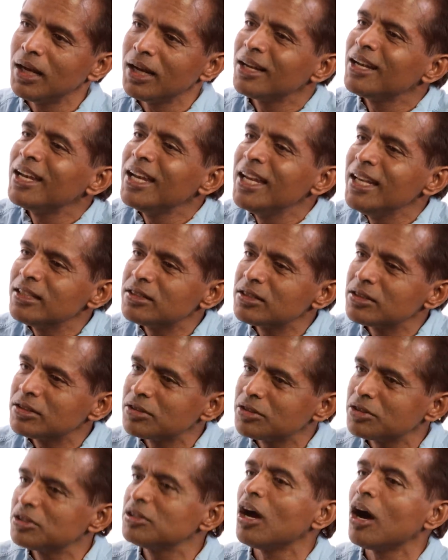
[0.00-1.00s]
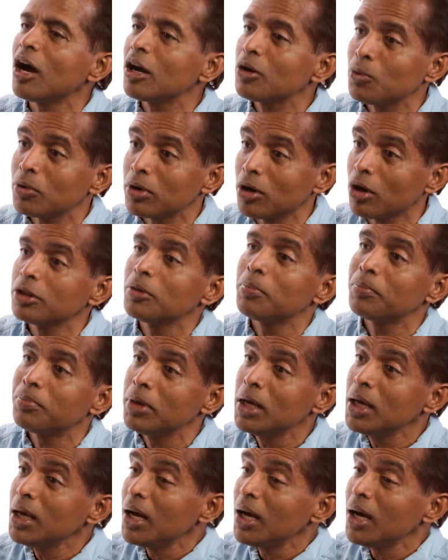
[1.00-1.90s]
at least start on the